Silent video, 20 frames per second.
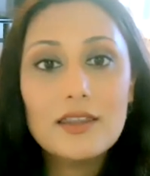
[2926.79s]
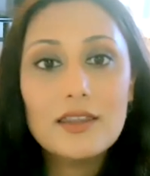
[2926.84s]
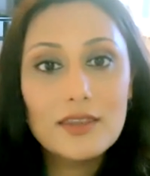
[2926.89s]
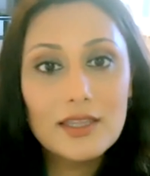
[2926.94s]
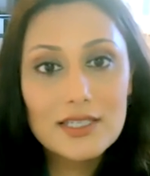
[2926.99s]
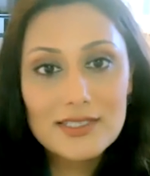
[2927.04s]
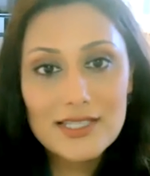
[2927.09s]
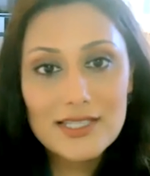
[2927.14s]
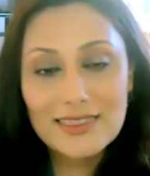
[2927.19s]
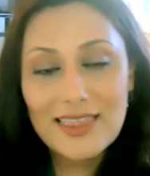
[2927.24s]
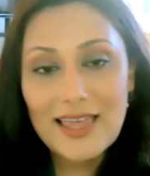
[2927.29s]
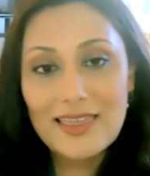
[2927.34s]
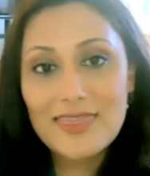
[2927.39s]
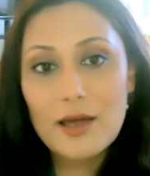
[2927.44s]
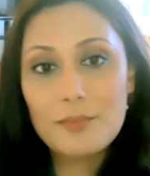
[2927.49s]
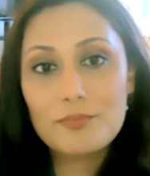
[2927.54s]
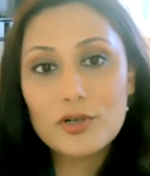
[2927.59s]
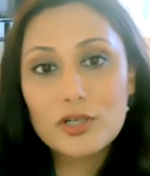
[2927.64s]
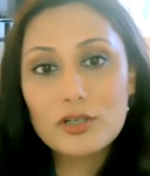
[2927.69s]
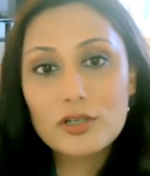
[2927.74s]
Things like
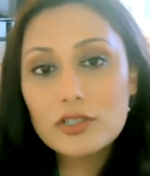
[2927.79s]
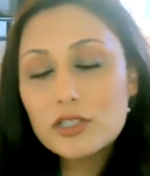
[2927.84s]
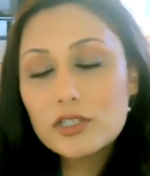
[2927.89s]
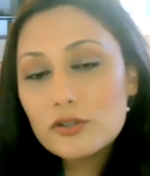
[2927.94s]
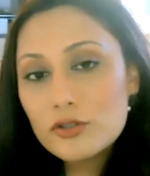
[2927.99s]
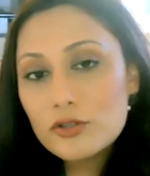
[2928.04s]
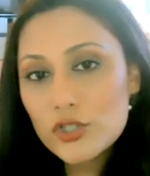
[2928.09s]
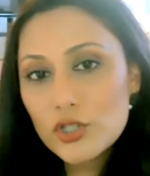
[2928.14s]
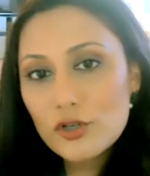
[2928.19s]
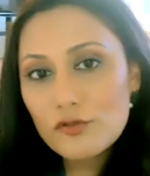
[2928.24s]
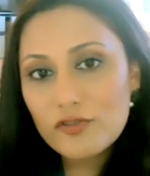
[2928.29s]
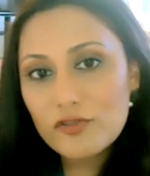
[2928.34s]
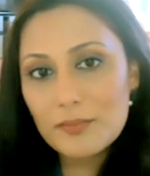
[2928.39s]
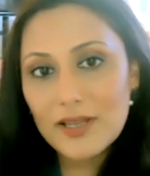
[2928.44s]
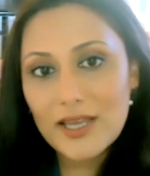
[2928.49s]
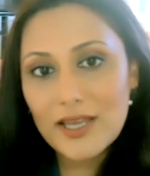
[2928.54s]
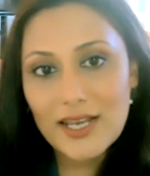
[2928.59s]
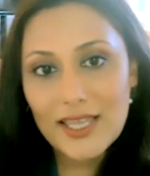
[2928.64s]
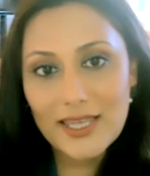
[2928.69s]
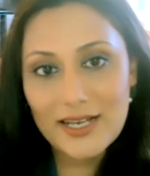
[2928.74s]
that preclude you from
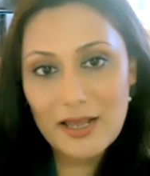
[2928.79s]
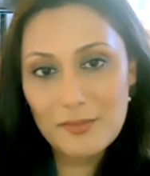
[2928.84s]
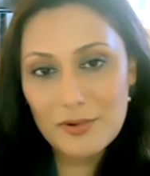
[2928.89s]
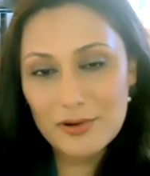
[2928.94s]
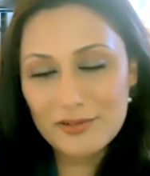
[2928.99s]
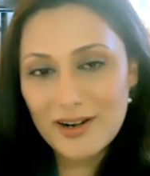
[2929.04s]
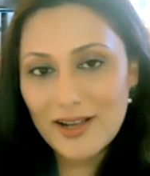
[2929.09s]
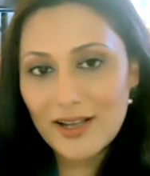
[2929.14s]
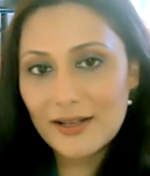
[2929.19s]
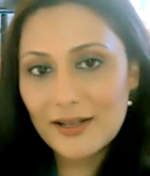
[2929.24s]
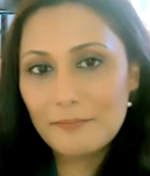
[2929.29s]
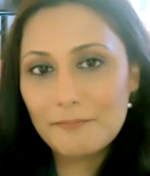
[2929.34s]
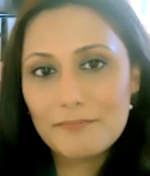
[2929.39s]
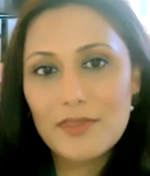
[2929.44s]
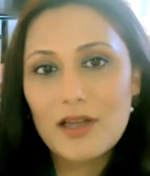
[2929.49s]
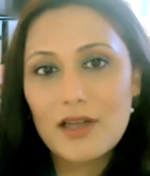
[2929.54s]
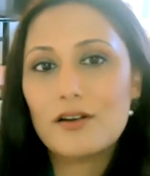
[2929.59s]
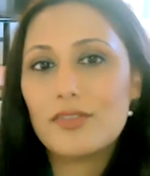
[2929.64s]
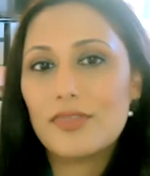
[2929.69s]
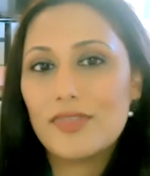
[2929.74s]
getting an MRI
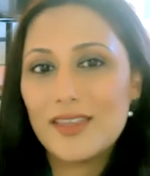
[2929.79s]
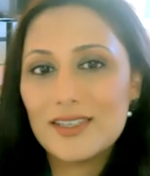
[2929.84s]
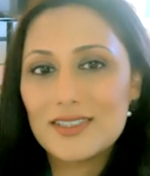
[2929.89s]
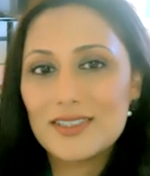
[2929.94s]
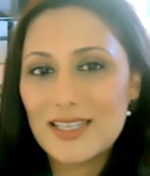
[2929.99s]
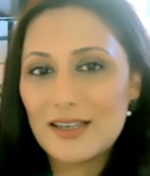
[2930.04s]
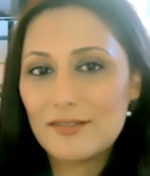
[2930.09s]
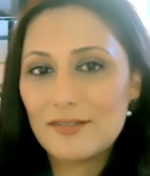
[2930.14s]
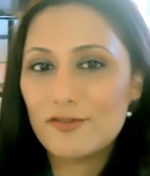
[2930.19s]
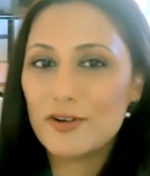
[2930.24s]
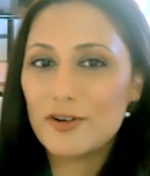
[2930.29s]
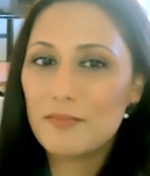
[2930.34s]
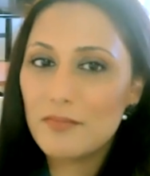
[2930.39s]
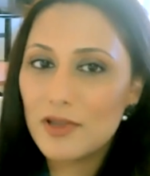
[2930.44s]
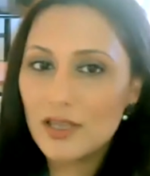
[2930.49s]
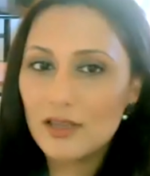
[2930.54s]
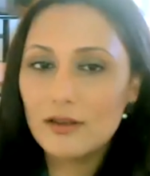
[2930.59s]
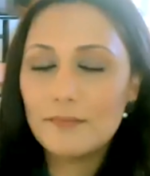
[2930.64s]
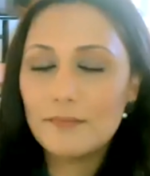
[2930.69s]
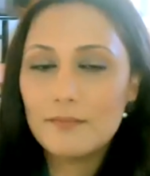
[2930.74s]
are things that for
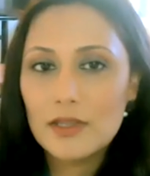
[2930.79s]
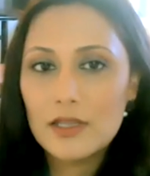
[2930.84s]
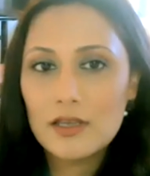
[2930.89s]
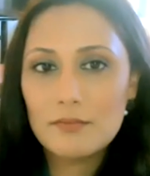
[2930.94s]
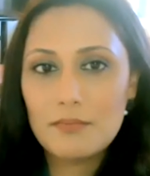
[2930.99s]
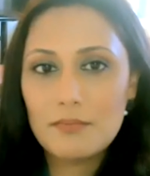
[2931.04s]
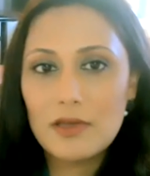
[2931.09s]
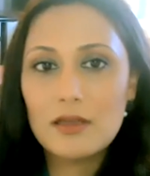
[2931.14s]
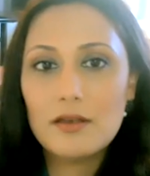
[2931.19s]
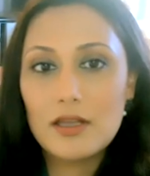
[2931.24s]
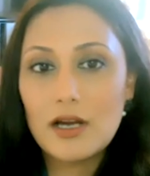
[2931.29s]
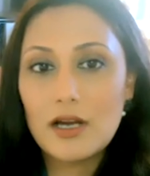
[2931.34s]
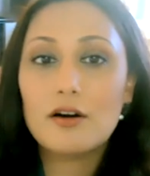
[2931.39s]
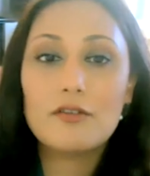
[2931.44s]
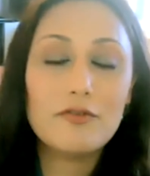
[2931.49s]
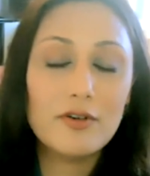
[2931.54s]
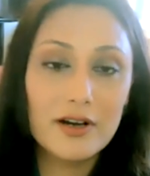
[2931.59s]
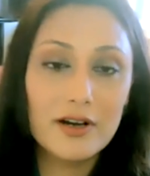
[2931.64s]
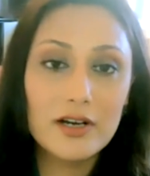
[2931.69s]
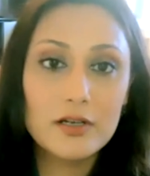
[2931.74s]
me are
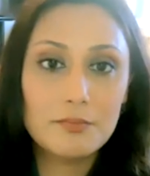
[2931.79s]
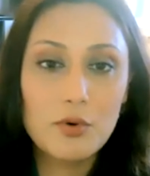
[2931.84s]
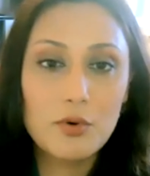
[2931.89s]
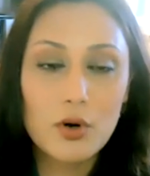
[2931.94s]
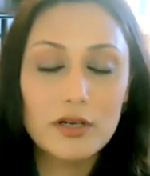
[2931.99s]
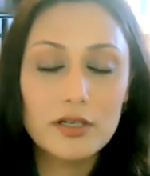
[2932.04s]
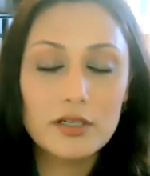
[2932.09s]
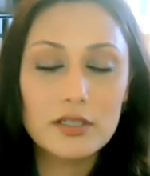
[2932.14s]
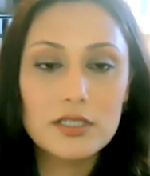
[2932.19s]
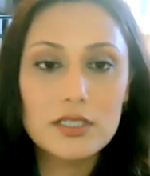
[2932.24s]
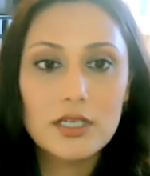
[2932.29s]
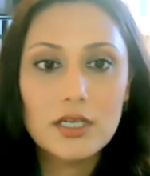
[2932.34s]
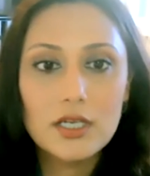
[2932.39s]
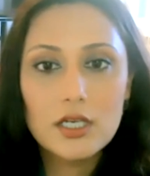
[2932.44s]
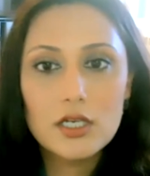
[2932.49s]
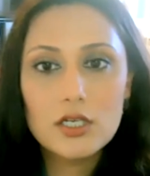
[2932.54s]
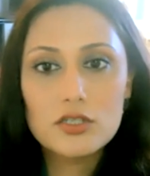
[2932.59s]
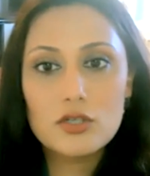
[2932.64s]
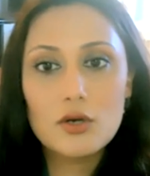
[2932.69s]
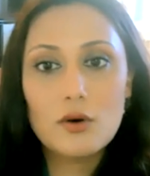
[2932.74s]
very important.
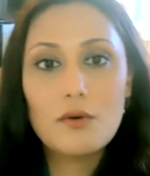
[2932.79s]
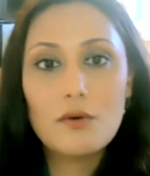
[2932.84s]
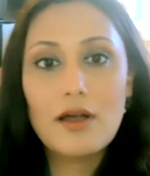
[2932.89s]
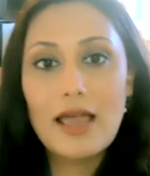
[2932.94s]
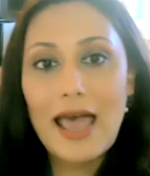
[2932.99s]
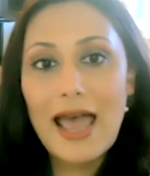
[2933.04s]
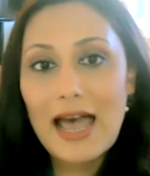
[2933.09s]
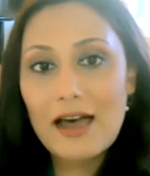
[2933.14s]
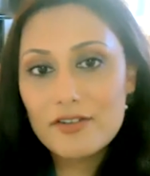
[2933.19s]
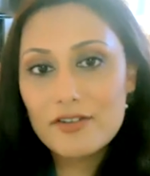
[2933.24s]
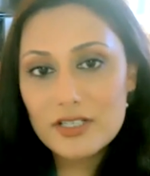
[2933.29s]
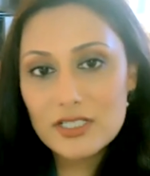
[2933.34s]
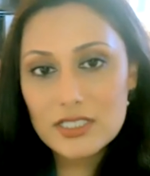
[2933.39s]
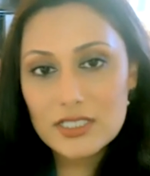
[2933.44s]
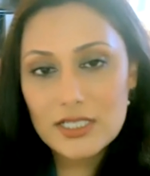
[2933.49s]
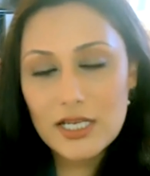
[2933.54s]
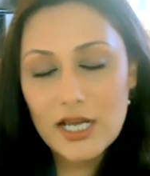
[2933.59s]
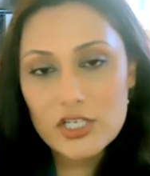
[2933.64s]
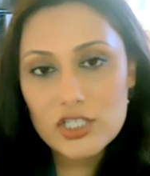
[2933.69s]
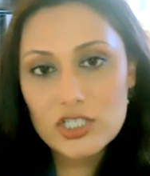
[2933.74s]
So have a
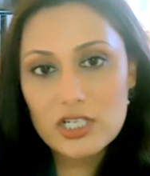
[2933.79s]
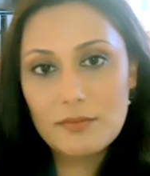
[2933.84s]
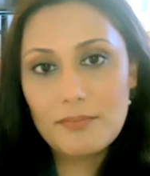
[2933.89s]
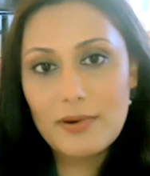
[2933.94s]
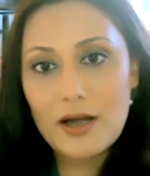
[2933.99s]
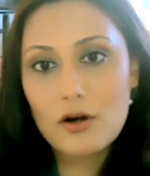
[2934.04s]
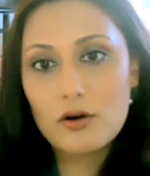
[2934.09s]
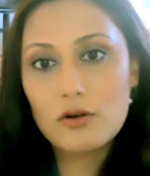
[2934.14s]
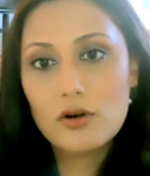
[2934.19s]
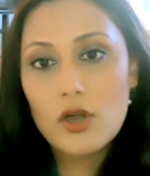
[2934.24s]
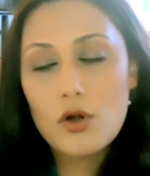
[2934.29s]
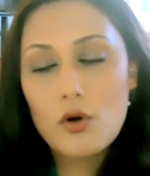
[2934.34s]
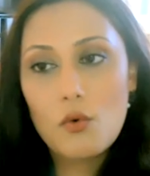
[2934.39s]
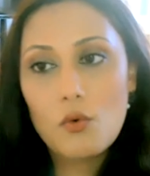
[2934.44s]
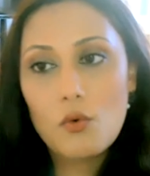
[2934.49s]
discussion about